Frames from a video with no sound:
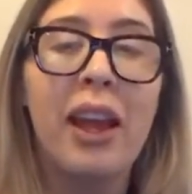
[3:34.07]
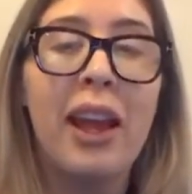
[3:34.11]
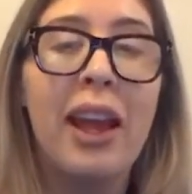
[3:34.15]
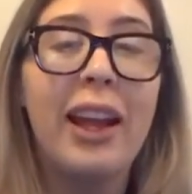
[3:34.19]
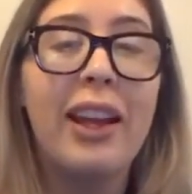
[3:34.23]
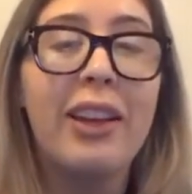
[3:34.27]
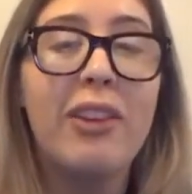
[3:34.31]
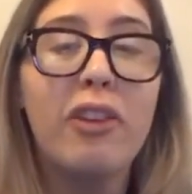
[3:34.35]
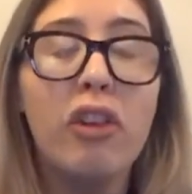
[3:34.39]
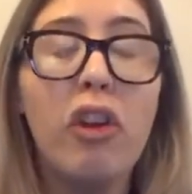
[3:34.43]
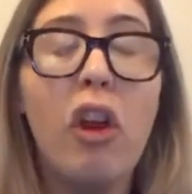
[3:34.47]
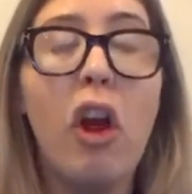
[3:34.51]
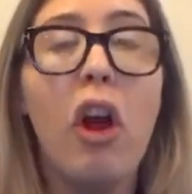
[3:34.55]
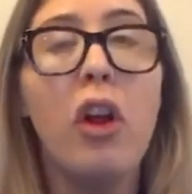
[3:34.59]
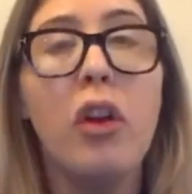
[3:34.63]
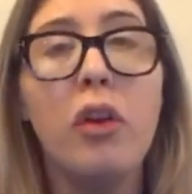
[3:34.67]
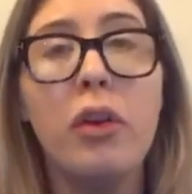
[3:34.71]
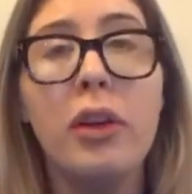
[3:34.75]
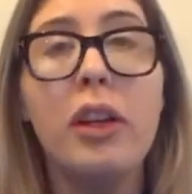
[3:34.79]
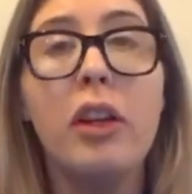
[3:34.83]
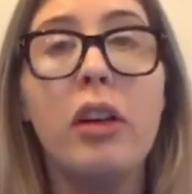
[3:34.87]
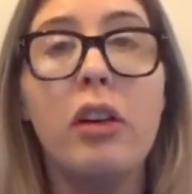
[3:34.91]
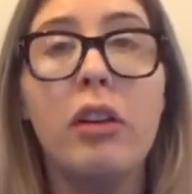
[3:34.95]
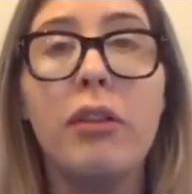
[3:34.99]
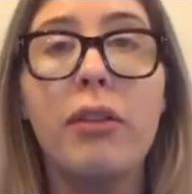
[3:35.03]
It's not
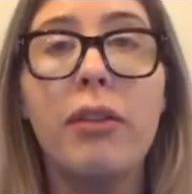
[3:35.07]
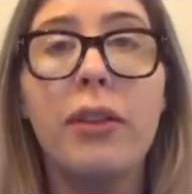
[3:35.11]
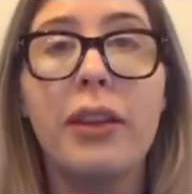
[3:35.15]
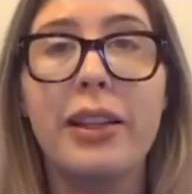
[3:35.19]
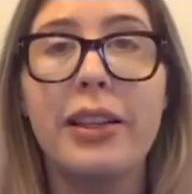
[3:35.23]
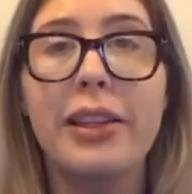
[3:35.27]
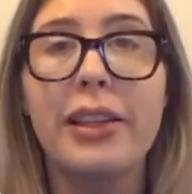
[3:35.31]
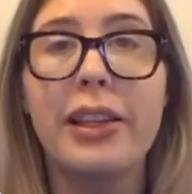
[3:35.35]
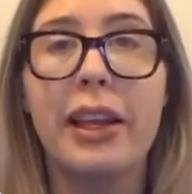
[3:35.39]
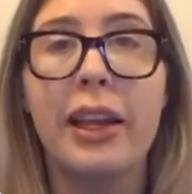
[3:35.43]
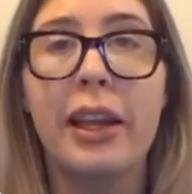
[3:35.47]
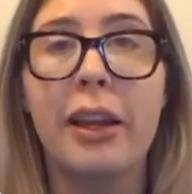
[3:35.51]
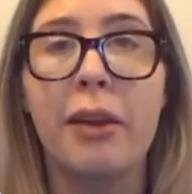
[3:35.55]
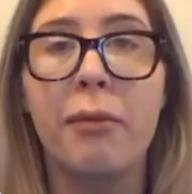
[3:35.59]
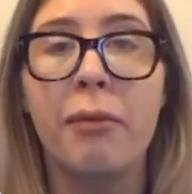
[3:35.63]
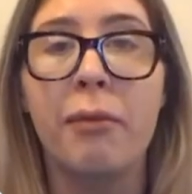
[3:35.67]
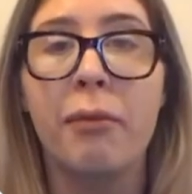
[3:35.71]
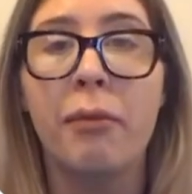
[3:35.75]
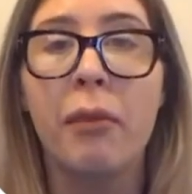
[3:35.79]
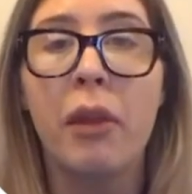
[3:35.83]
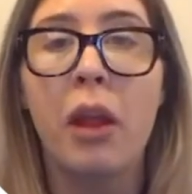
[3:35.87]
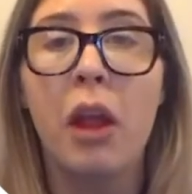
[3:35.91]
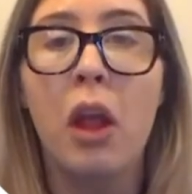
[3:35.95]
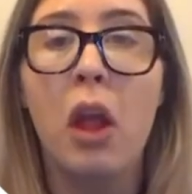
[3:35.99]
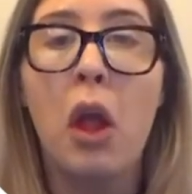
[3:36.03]
only good for the skin,
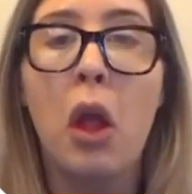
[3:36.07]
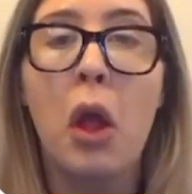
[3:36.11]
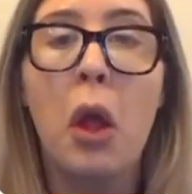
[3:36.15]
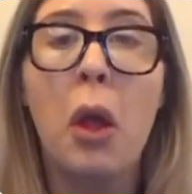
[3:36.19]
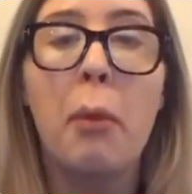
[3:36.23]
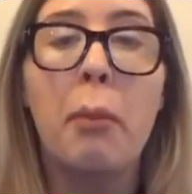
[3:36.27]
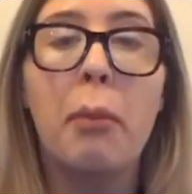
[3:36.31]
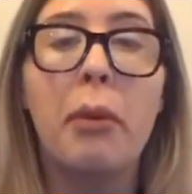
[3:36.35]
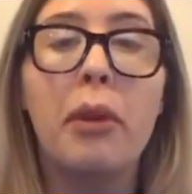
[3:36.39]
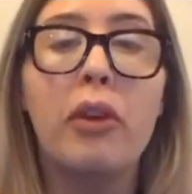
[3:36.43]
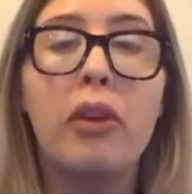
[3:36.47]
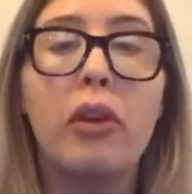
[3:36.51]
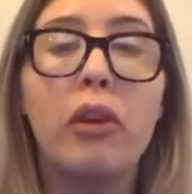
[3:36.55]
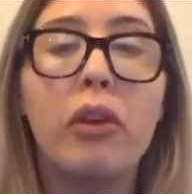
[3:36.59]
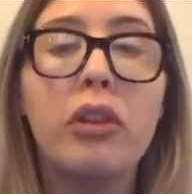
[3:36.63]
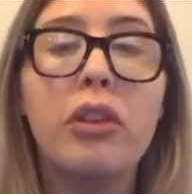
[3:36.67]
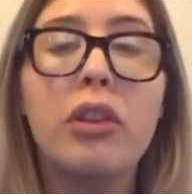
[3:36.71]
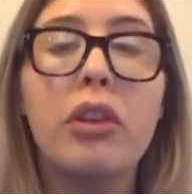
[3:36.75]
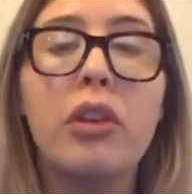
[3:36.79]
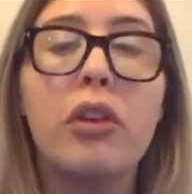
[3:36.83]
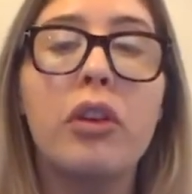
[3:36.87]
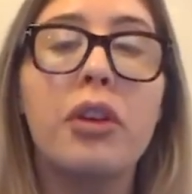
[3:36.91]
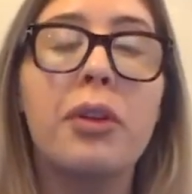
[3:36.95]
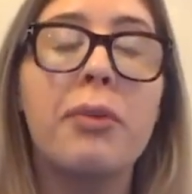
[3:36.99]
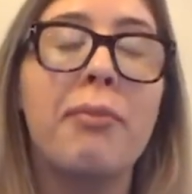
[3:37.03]
but it's
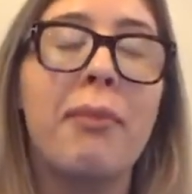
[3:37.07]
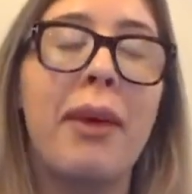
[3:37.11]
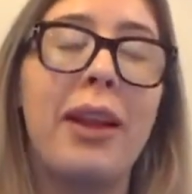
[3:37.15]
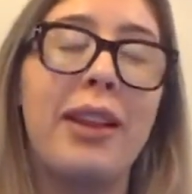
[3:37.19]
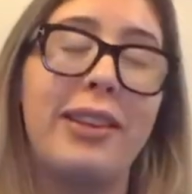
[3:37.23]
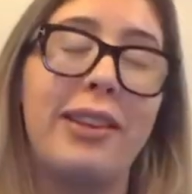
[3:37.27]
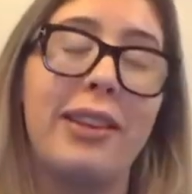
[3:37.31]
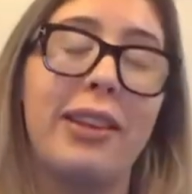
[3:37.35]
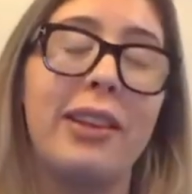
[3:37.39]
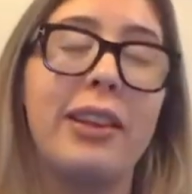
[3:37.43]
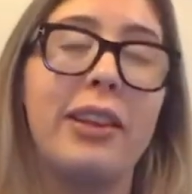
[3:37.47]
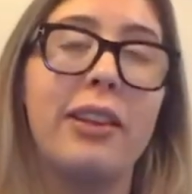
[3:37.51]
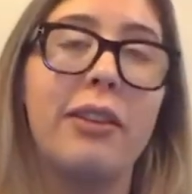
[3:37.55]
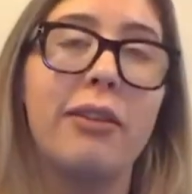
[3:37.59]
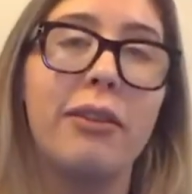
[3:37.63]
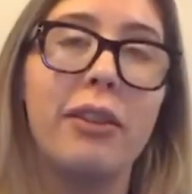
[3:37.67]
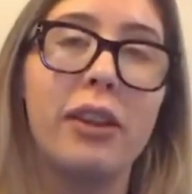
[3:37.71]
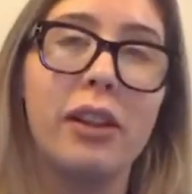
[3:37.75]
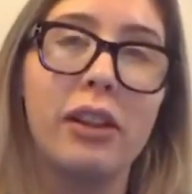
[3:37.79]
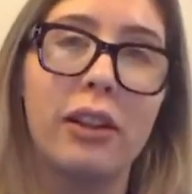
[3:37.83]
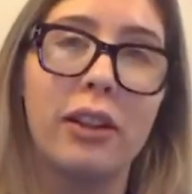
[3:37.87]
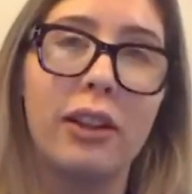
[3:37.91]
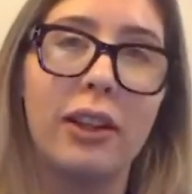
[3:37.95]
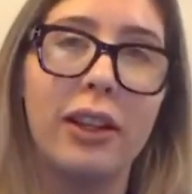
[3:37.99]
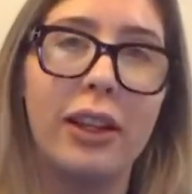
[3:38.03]
also good mentally to
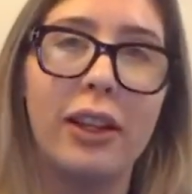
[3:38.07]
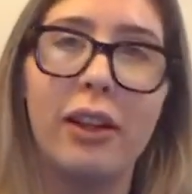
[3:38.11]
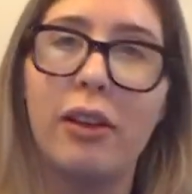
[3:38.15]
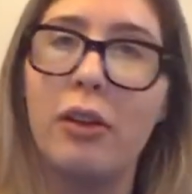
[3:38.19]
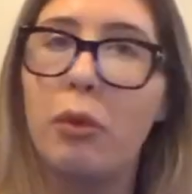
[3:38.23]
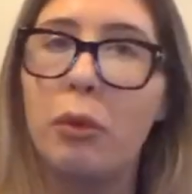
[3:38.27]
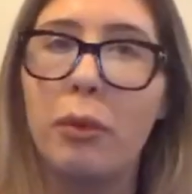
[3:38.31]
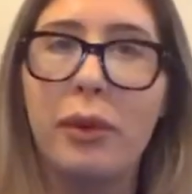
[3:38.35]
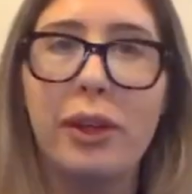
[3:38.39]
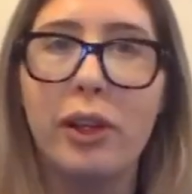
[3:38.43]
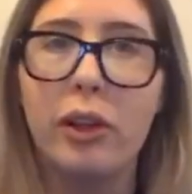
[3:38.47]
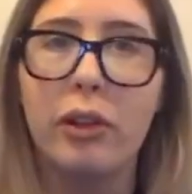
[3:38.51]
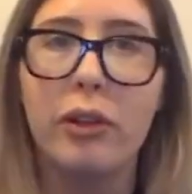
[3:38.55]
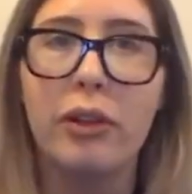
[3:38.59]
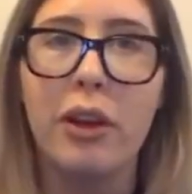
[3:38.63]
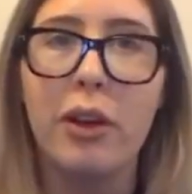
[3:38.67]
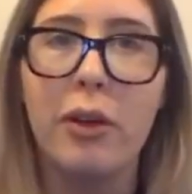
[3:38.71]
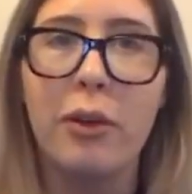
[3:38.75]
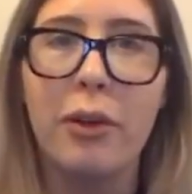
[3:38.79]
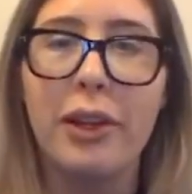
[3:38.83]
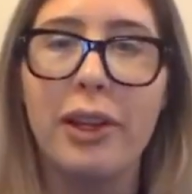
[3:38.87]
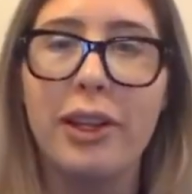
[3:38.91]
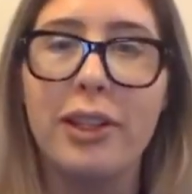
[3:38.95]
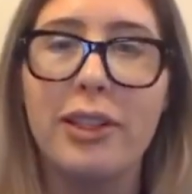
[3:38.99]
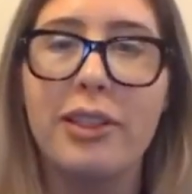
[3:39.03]
feel clean. We all know
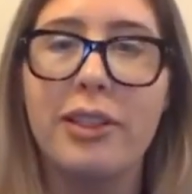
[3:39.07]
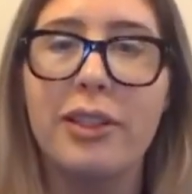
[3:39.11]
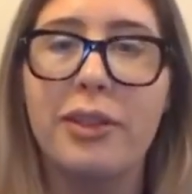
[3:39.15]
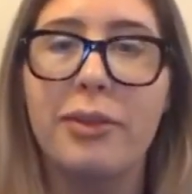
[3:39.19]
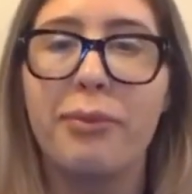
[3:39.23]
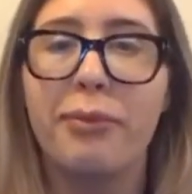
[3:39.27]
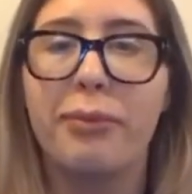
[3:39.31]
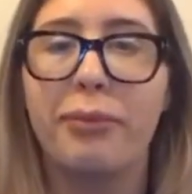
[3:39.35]
this.